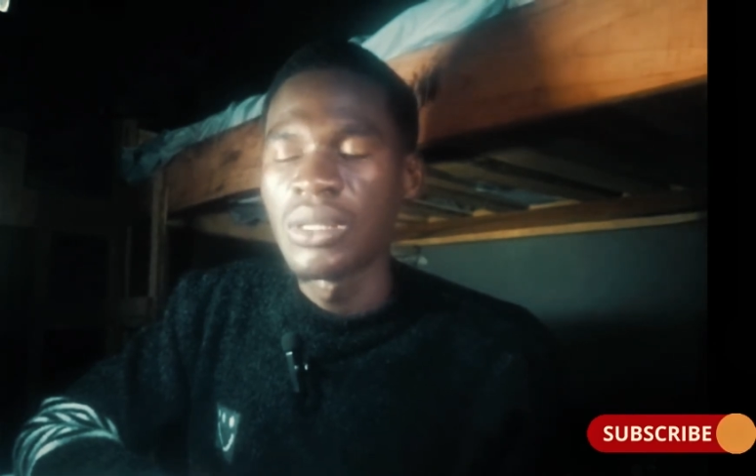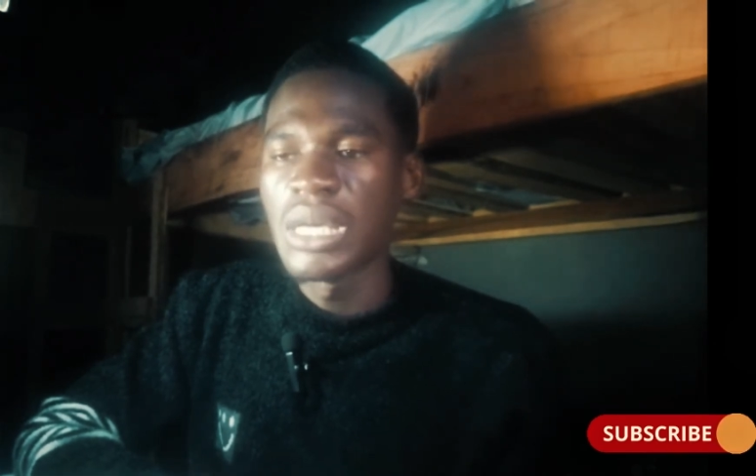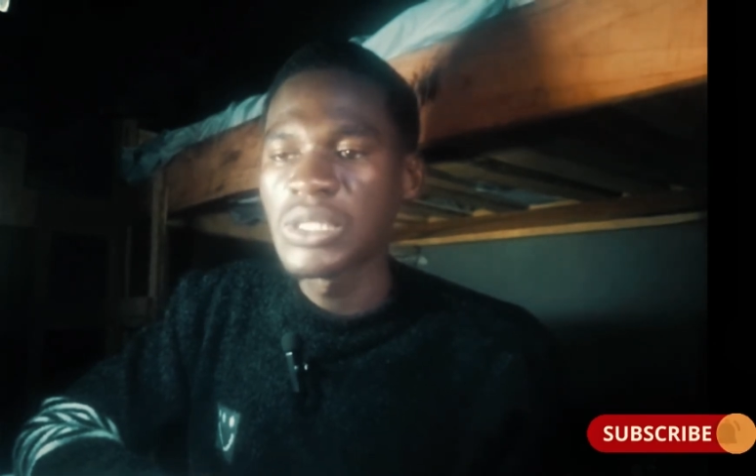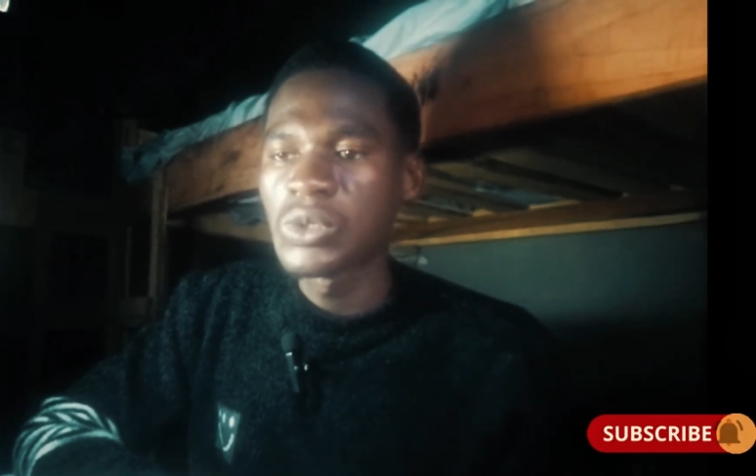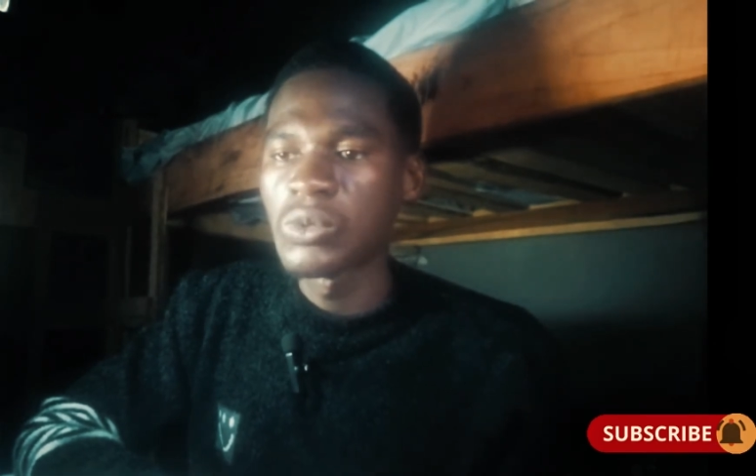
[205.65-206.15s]

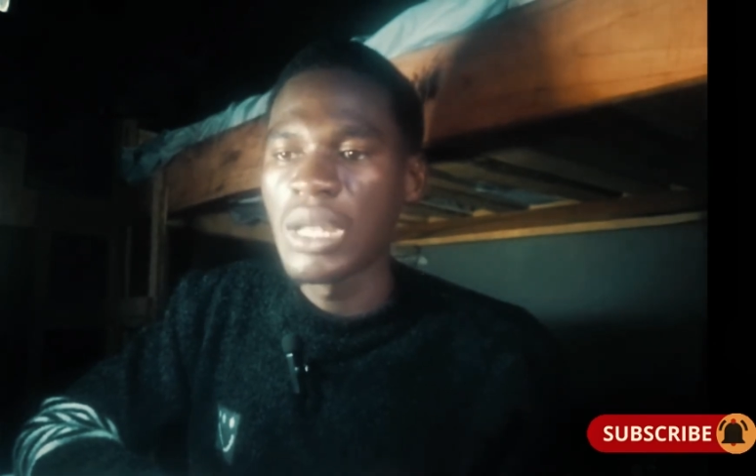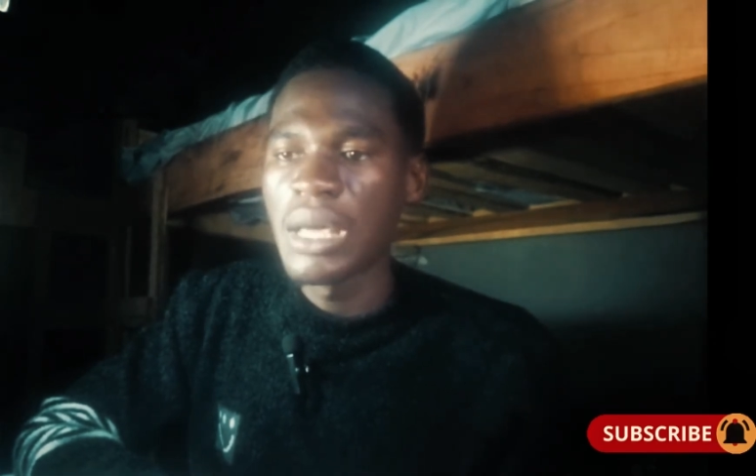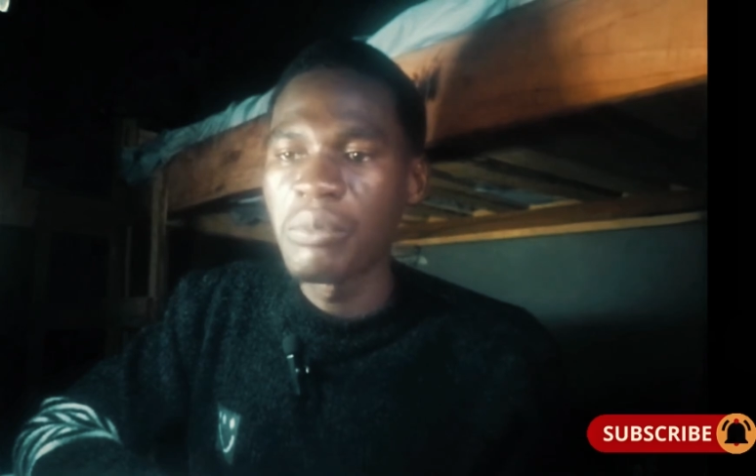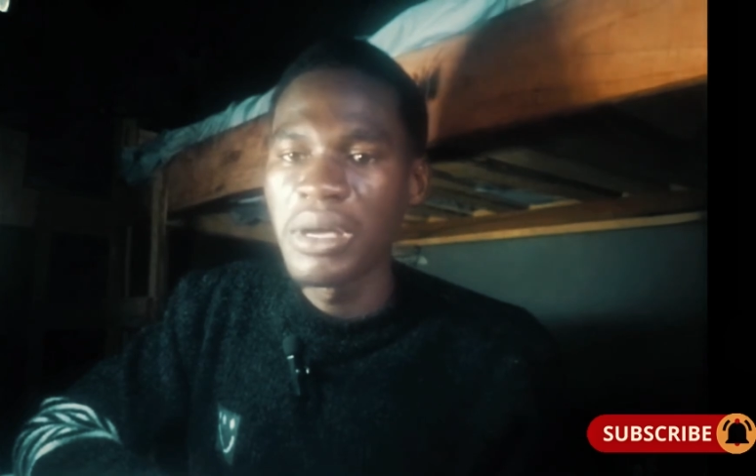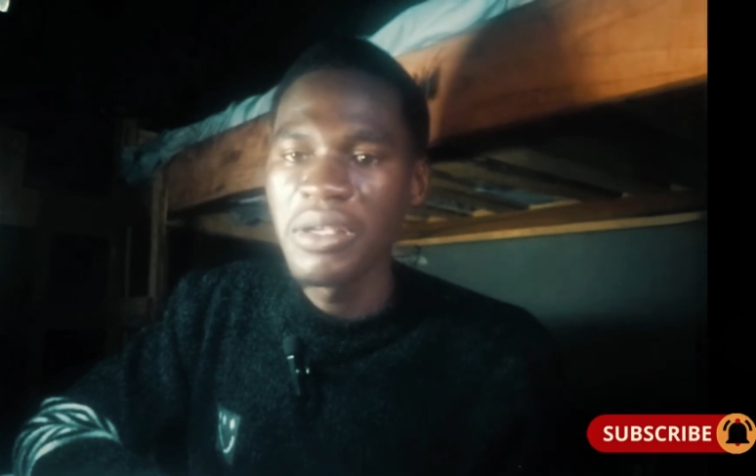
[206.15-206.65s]
thanks to
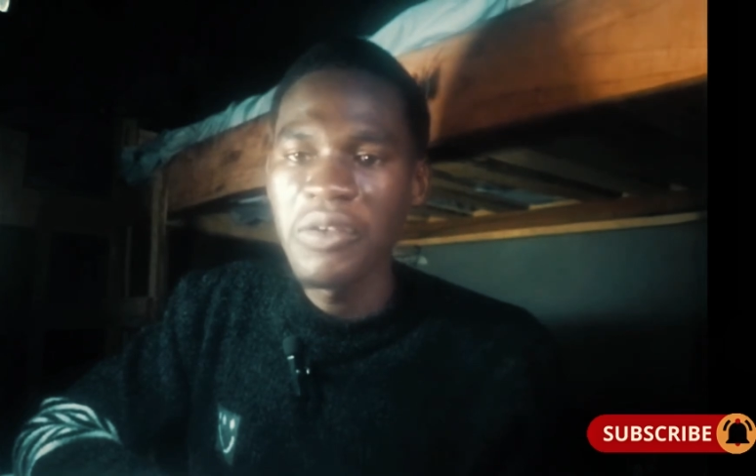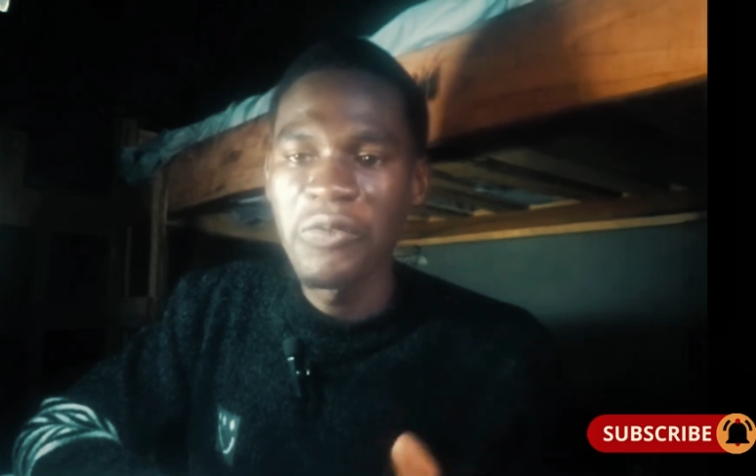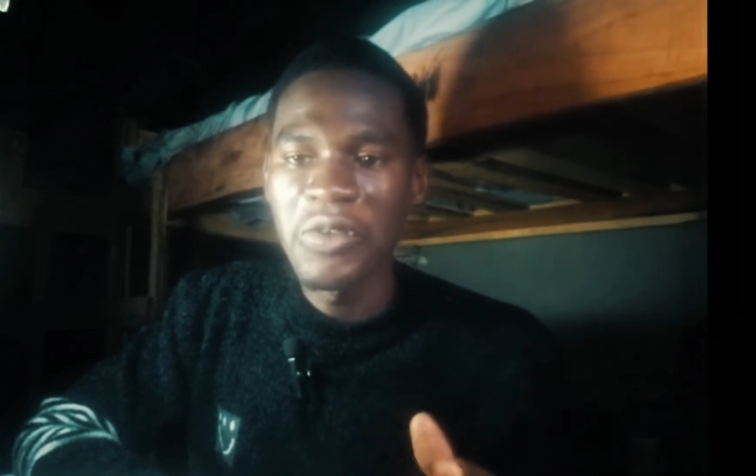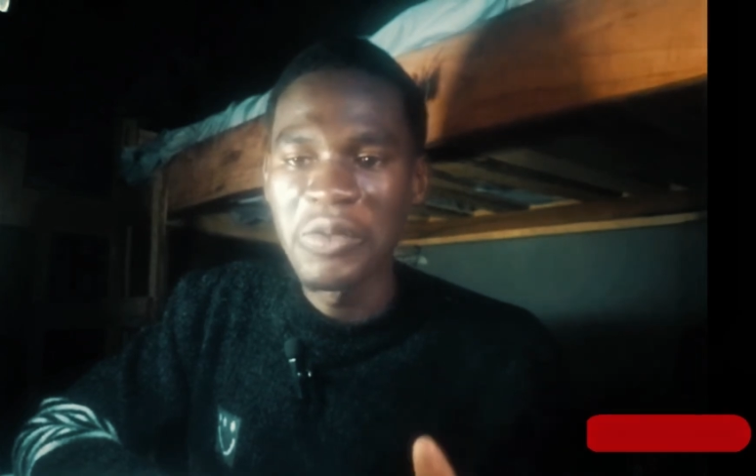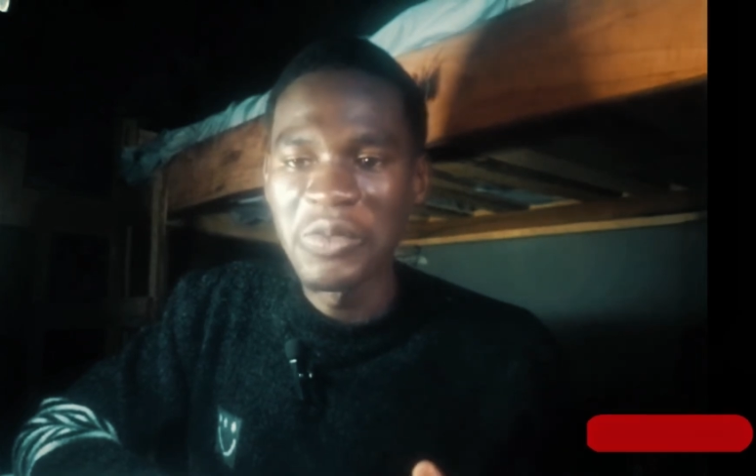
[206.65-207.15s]
Labai
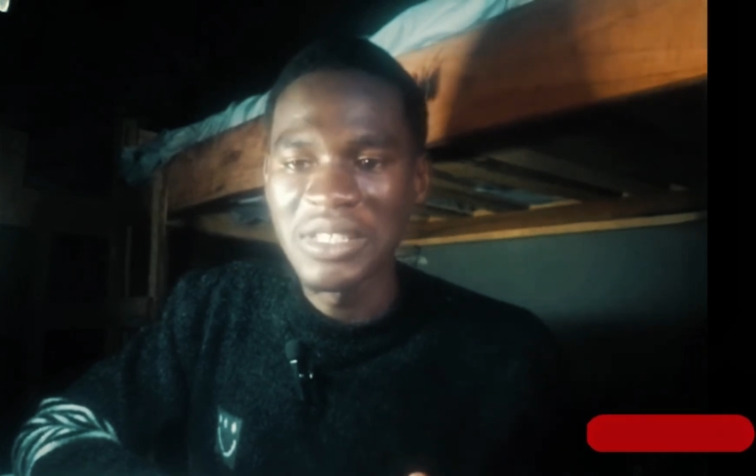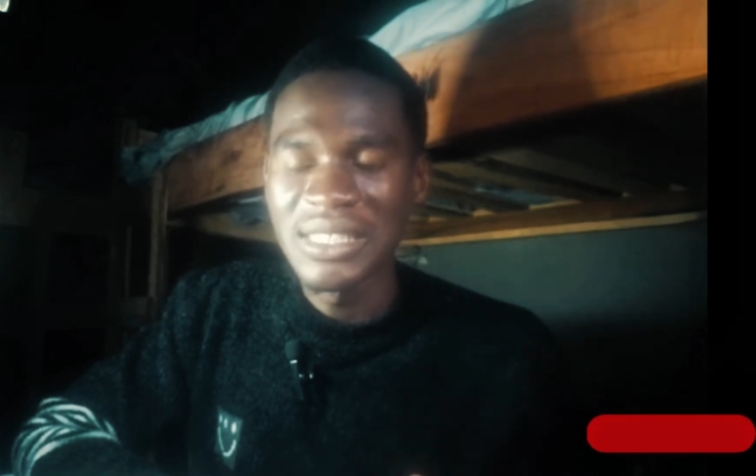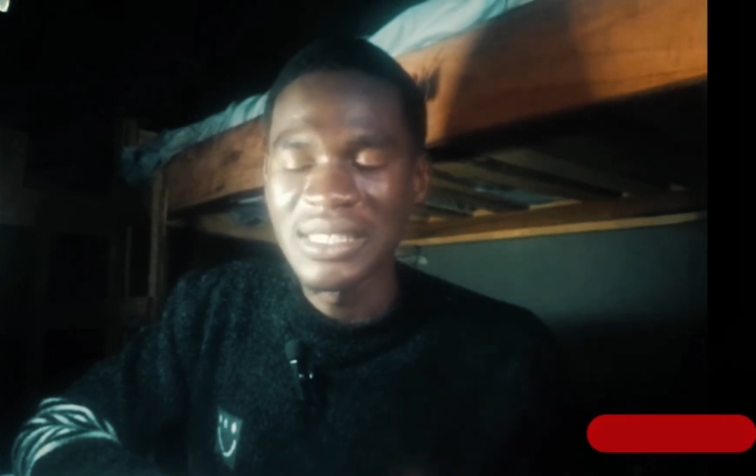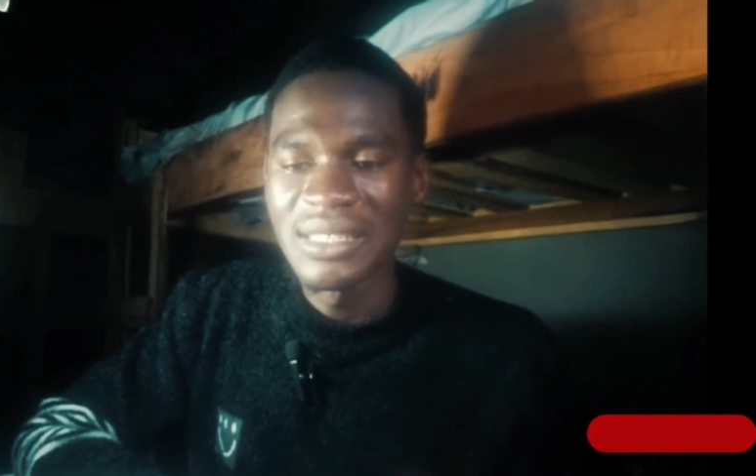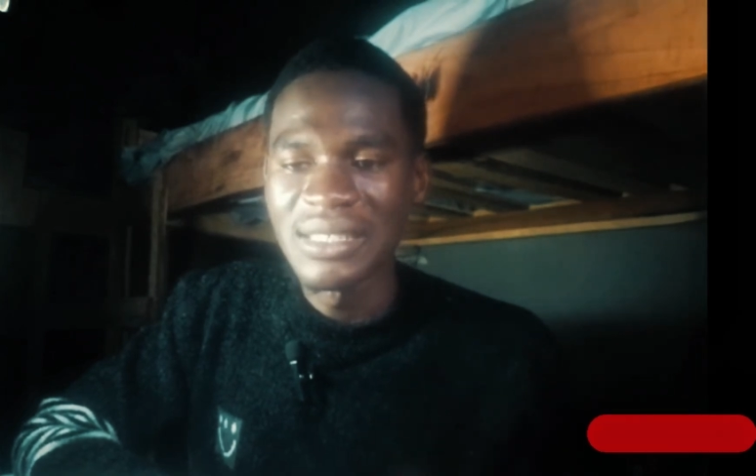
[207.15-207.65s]
frameworks.